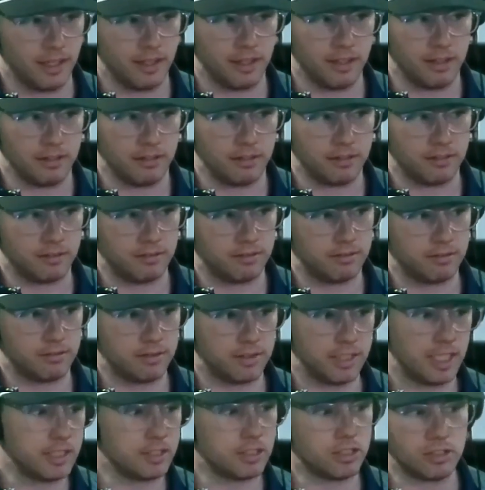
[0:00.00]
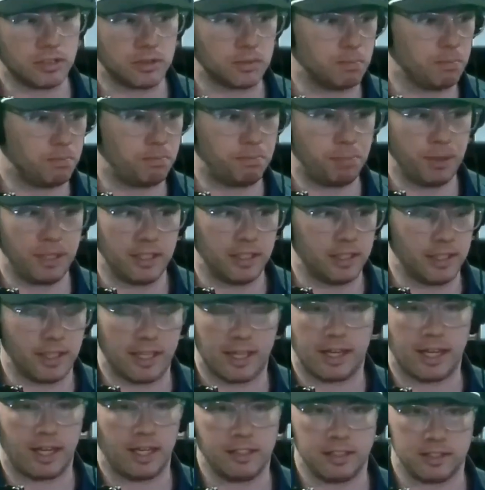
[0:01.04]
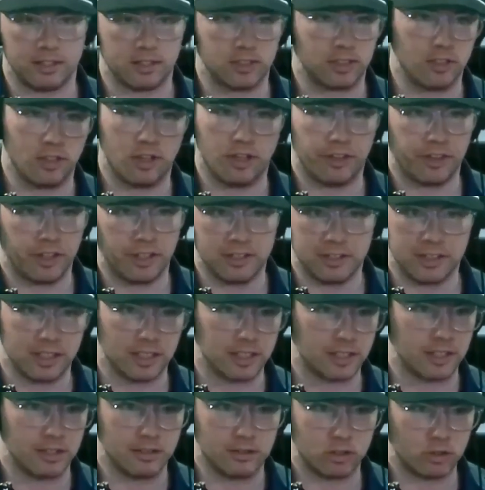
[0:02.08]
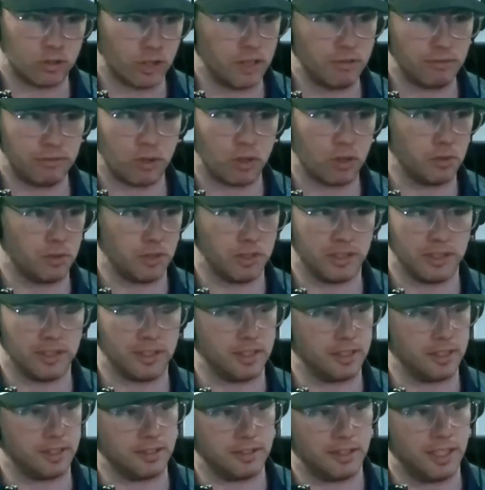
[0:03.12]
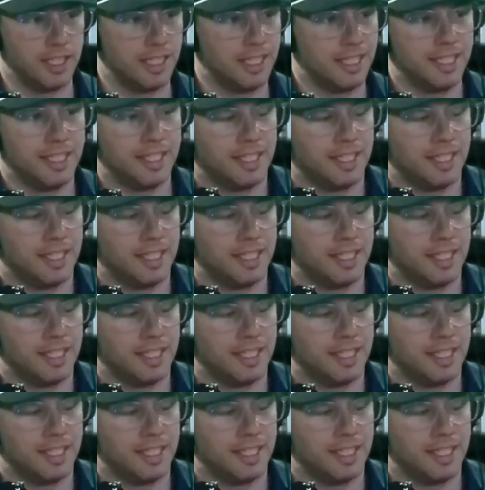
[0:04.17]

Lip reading: And that's just being honest and authentic and straightforward. And